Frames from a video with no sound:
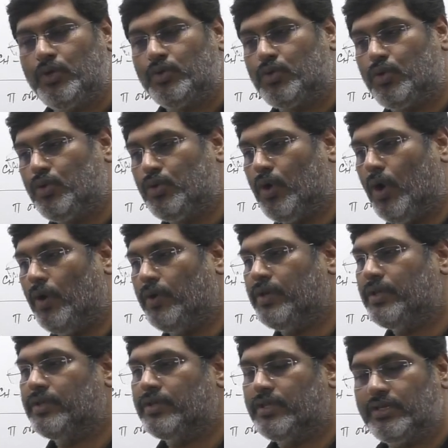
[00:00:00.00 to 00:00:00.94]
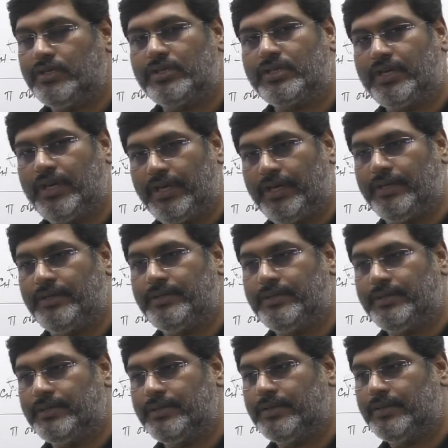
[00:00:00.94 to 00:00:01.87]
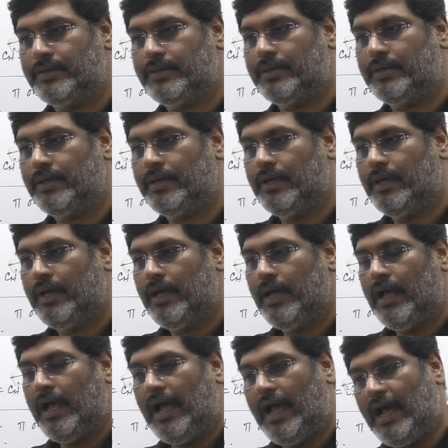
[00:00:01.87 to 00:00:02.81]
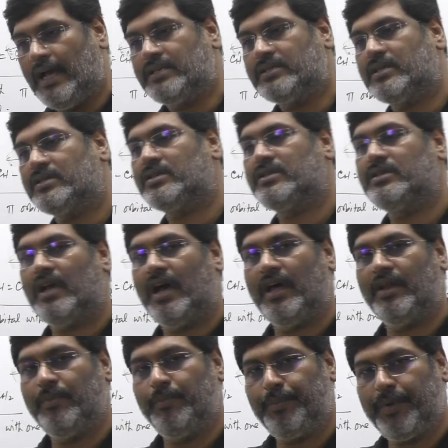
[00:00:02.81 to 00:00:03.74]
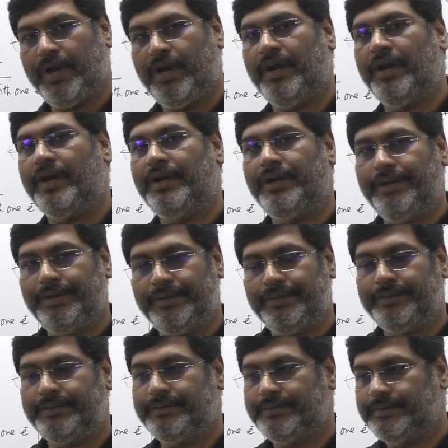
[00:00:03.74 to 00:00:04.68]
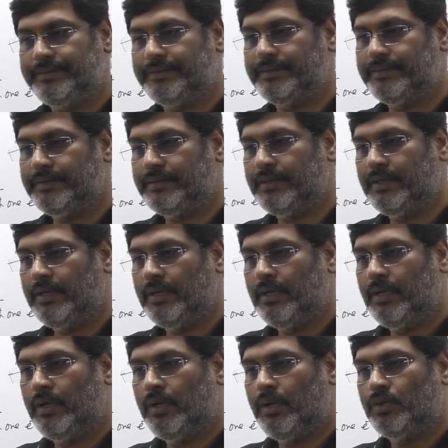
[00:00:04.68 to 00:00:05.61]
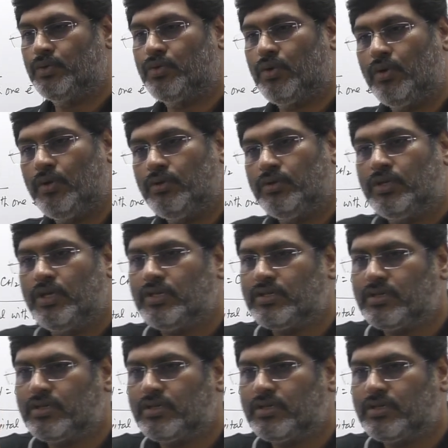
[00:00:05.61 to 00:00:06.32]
So now in this case, as this is unpaired, so